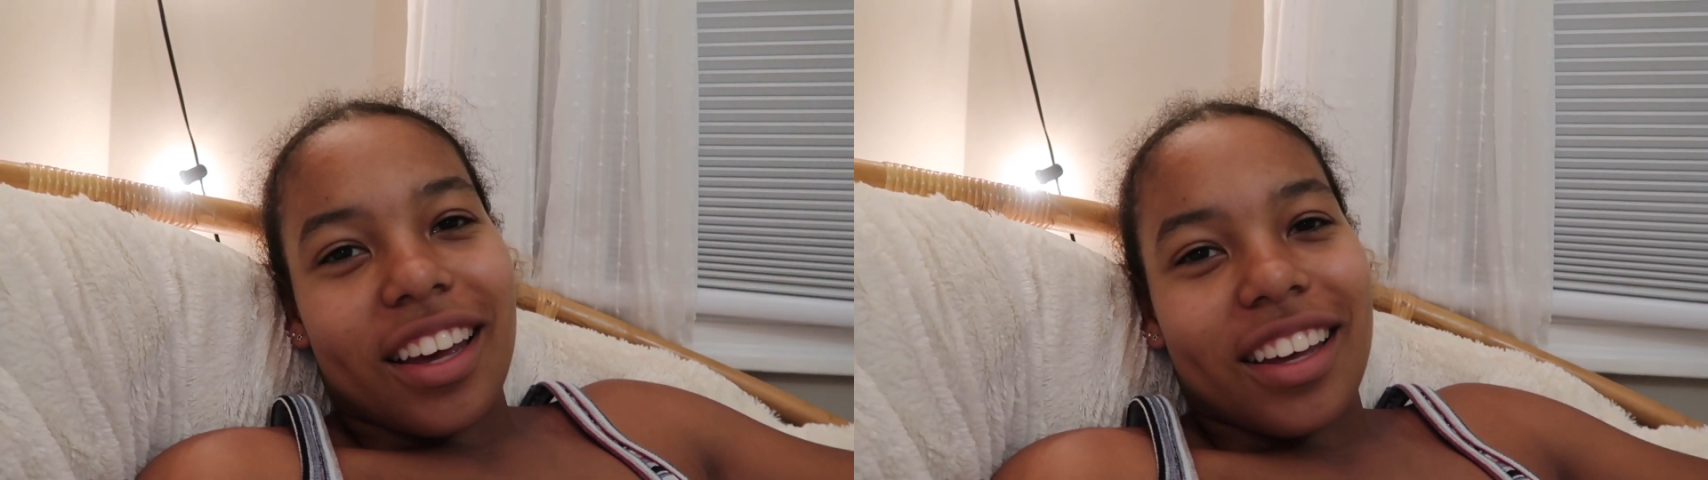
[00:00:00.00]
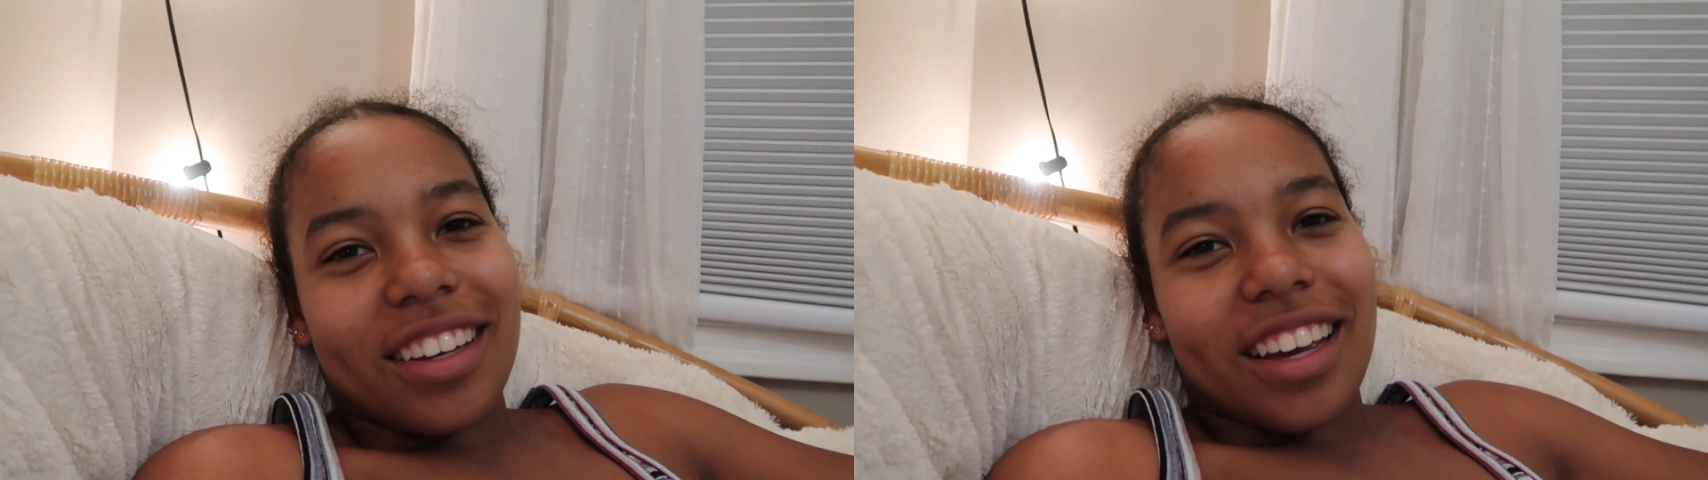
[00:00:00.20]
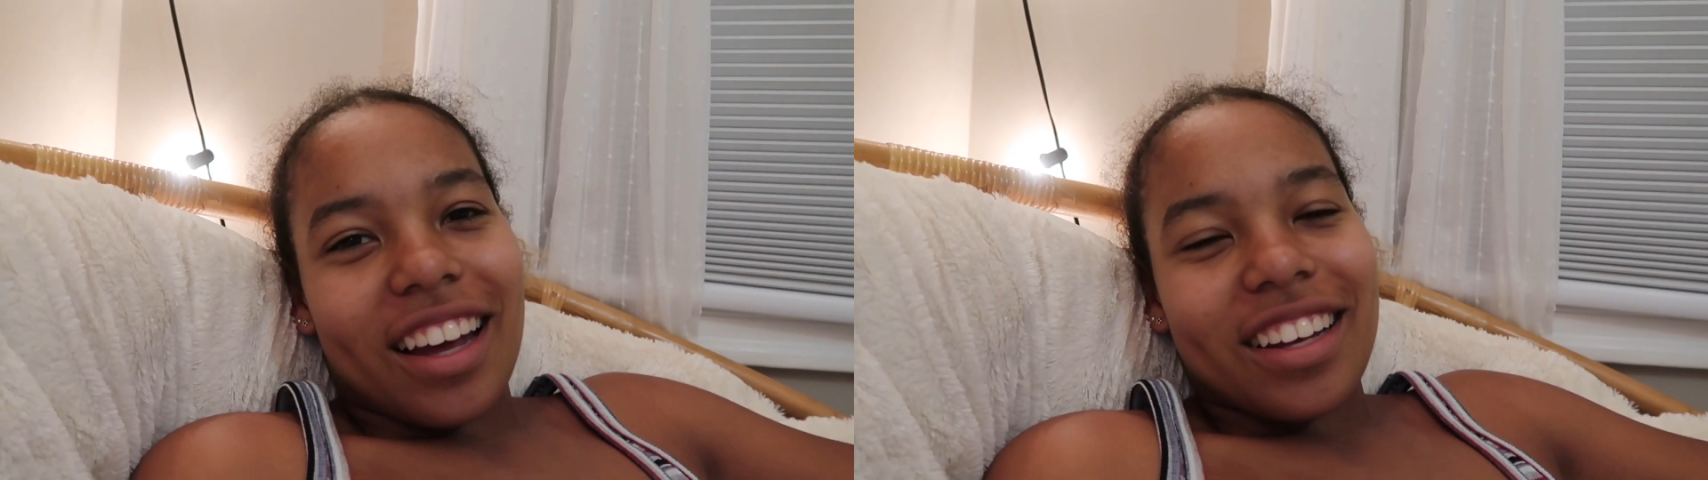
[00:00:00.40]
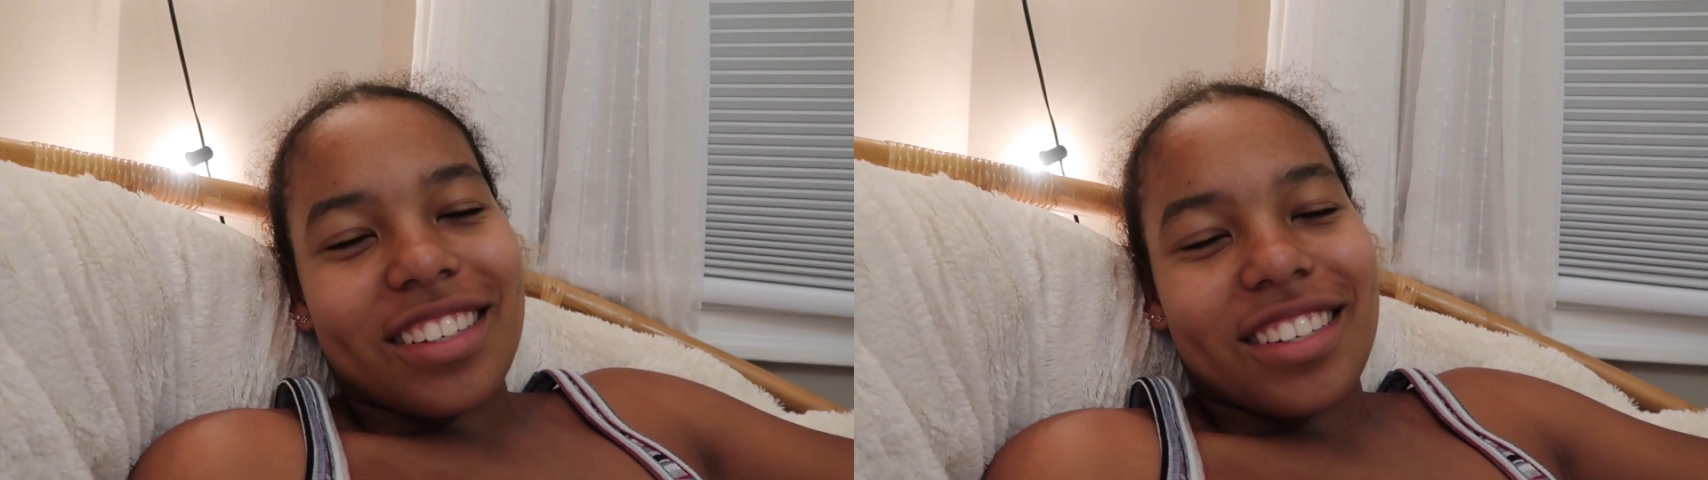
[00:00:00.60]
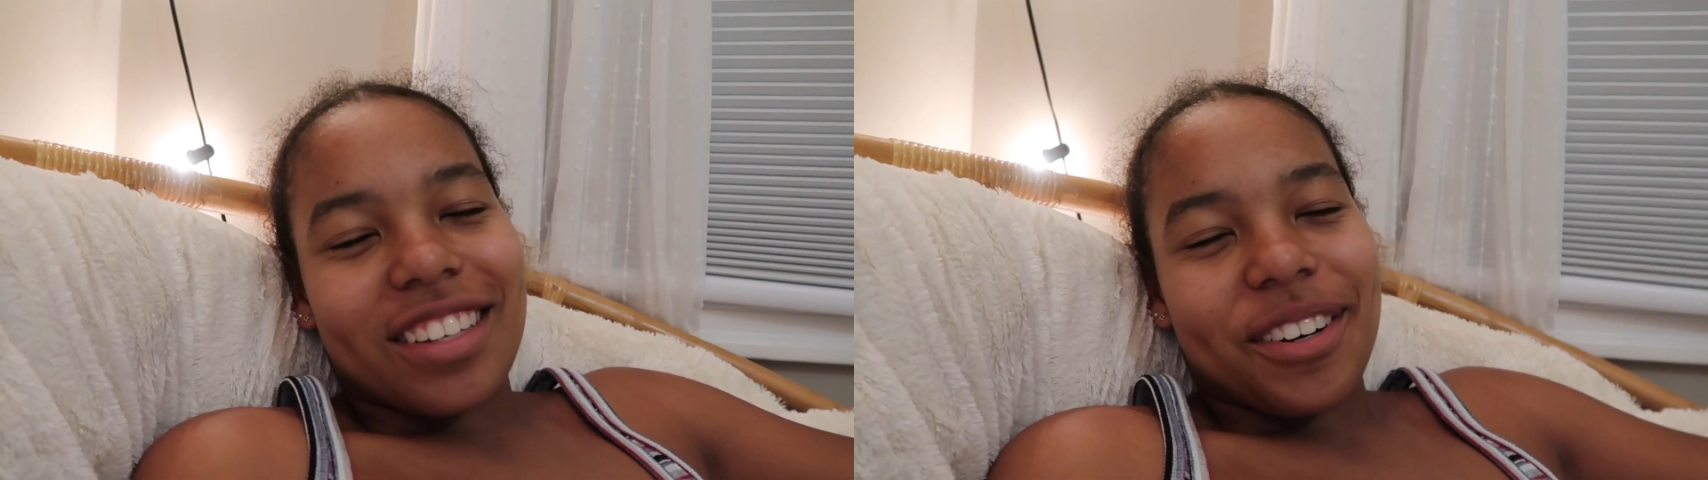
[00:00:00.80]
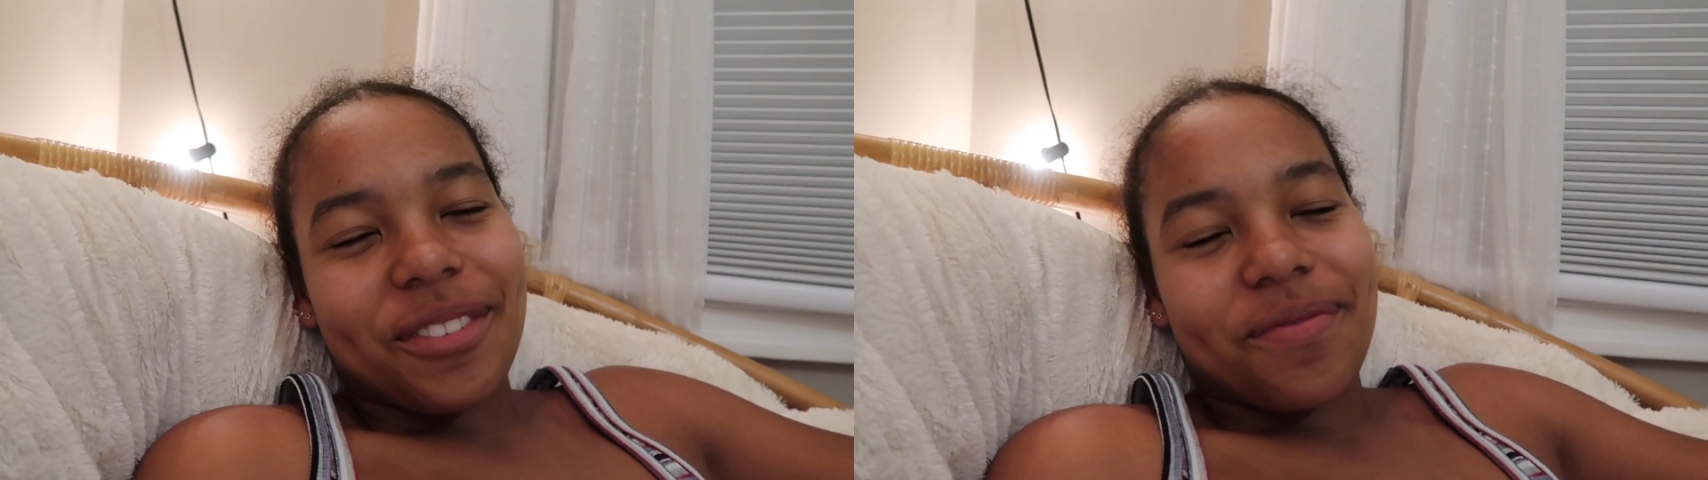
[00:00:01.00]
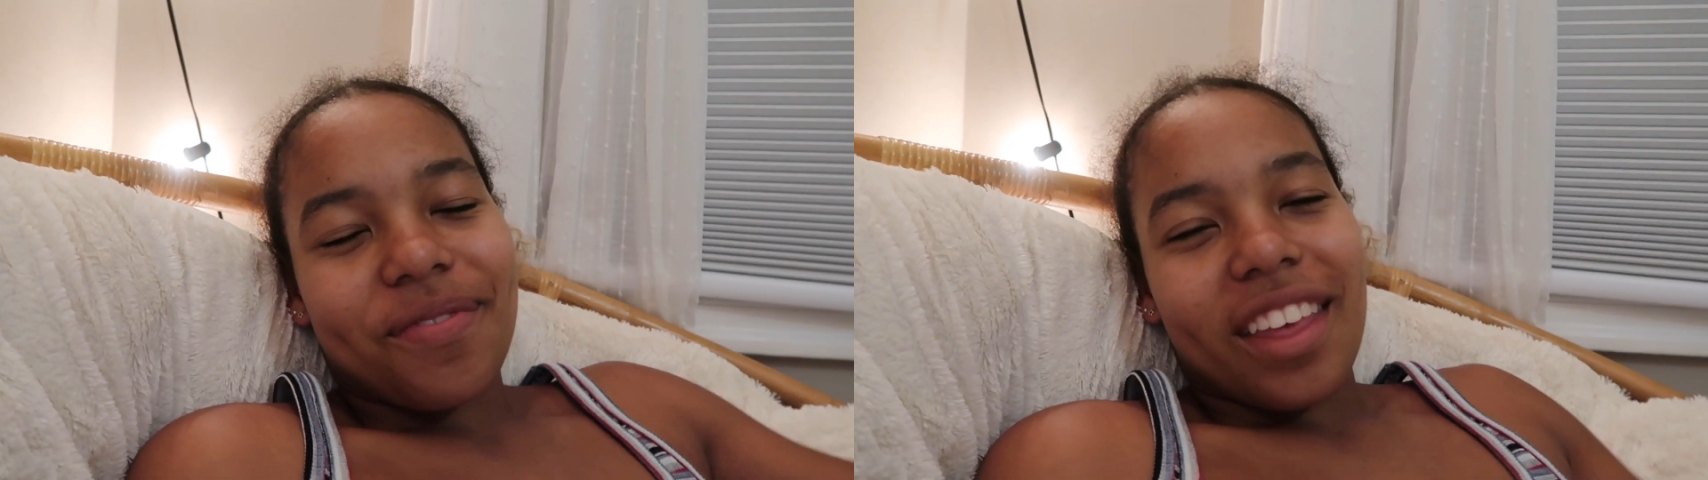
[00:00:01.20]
and yeah, so